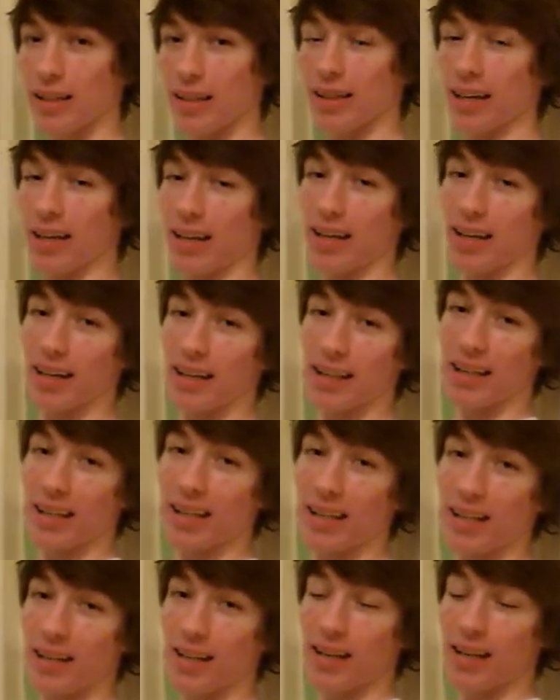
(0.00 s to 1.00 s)
and
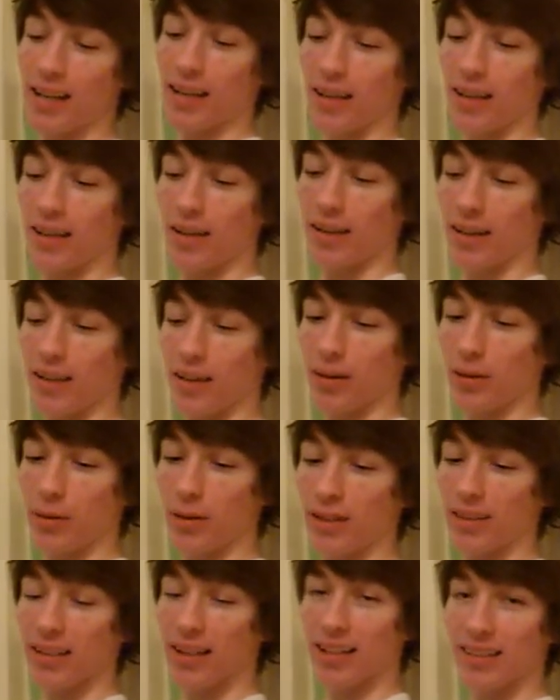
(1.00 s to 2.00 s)
he
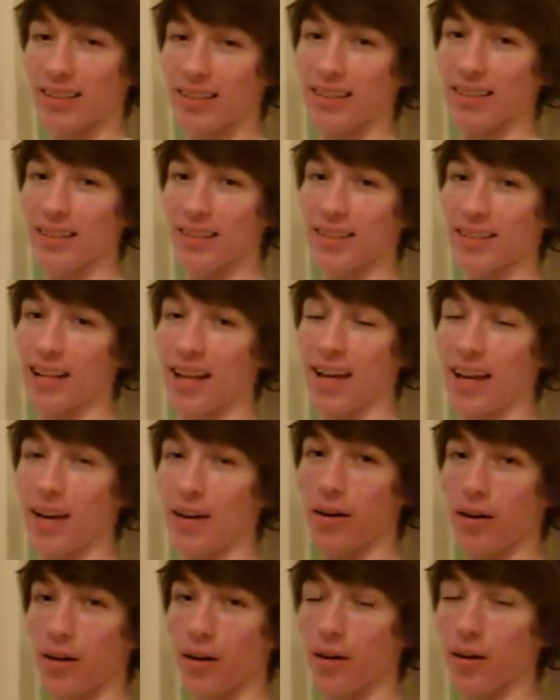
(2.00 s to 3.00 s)
realizes
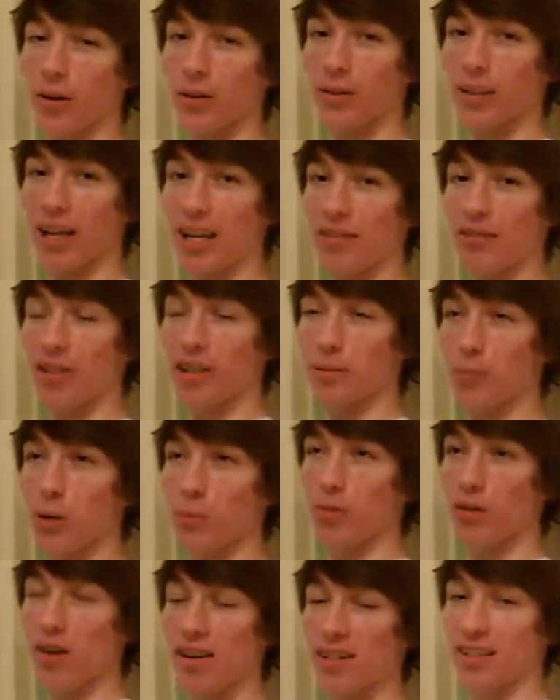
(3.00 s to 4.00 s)
that her life is more
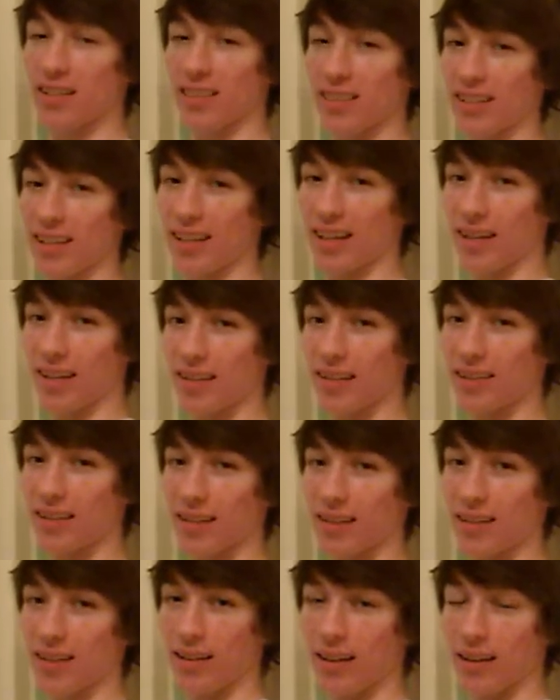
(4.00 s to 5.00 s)
precious than his.
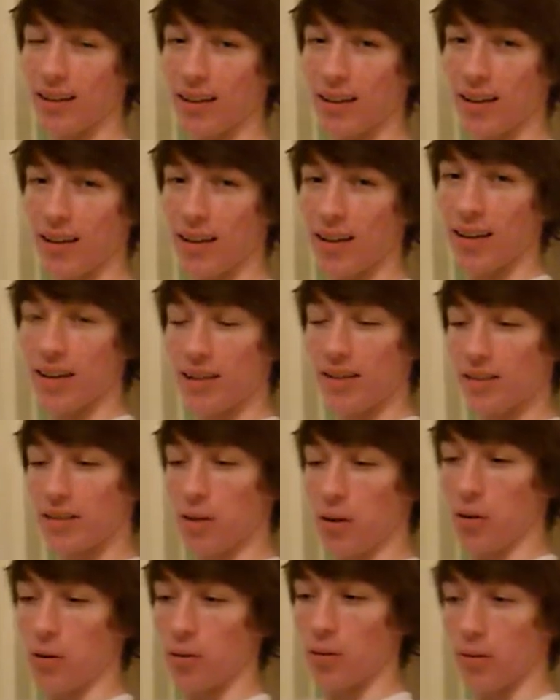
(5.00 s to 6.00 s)

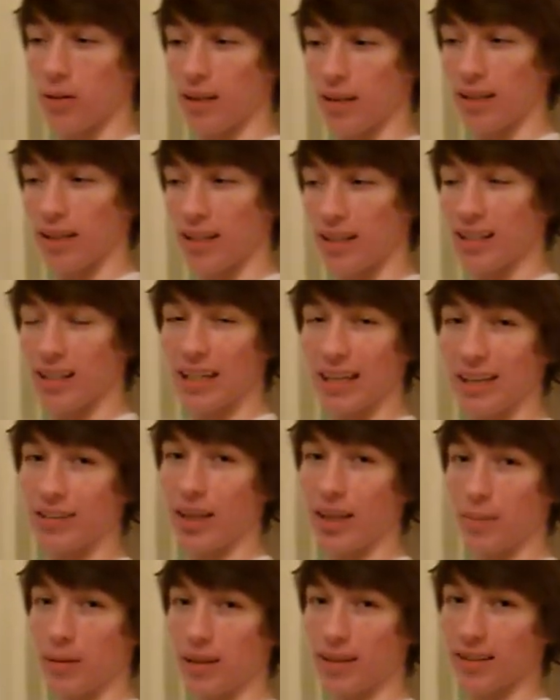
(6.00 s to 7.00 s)
So he gives
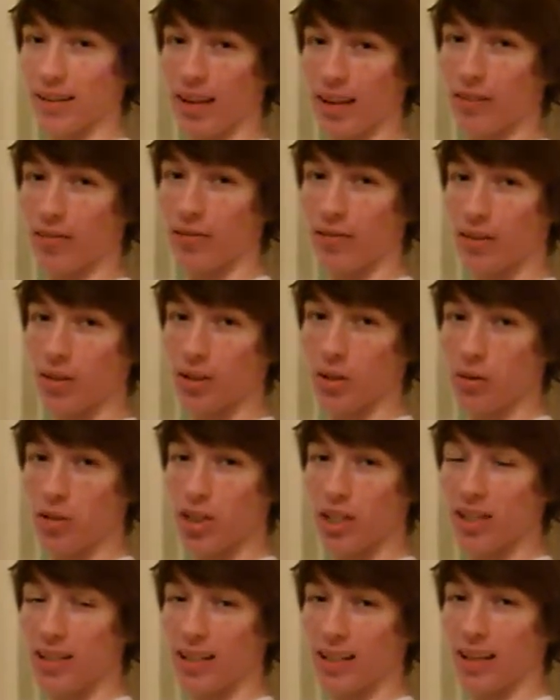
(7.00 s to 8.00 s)
up his life so
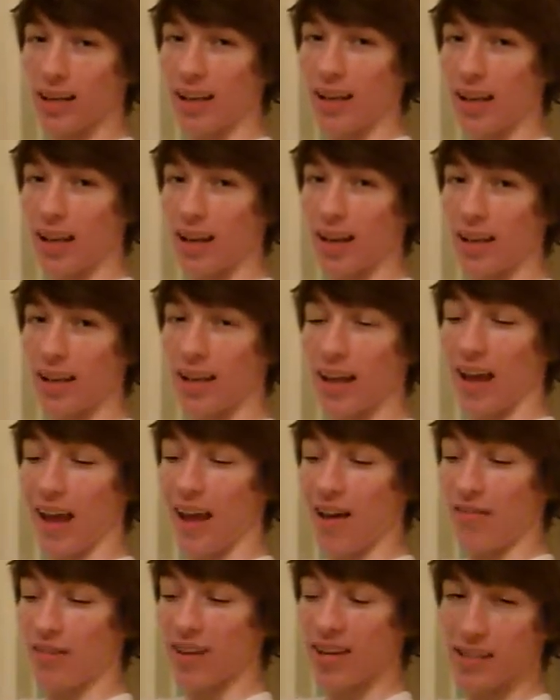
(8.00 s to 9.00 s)
she can
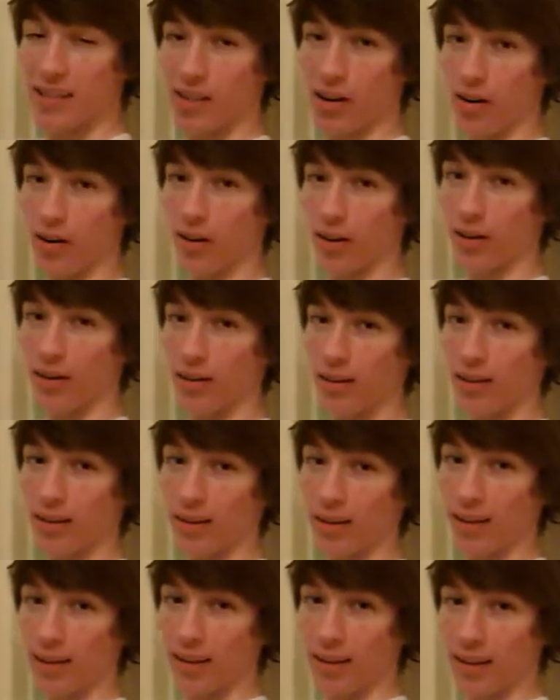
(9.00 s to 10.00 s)
have his heart
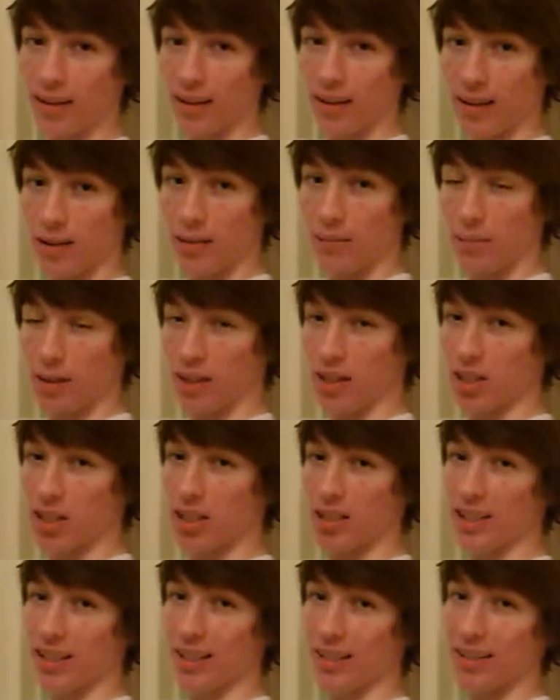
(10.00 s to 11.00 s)
because
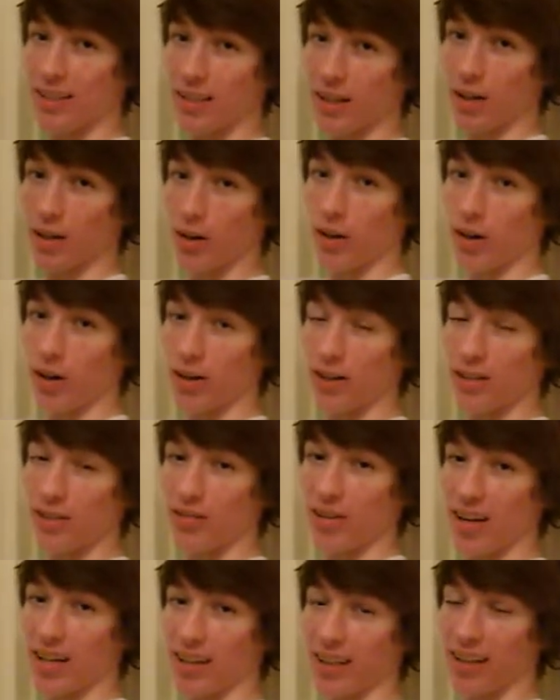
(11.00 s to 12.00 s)
she needs her heart is
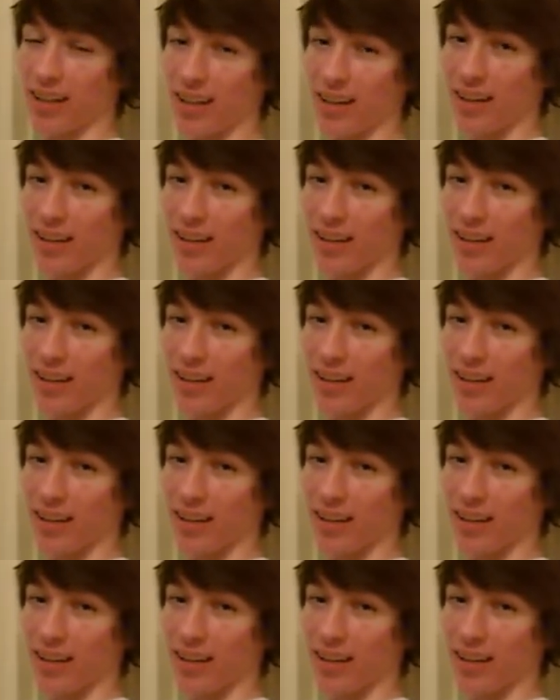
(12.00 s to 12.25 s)
failing.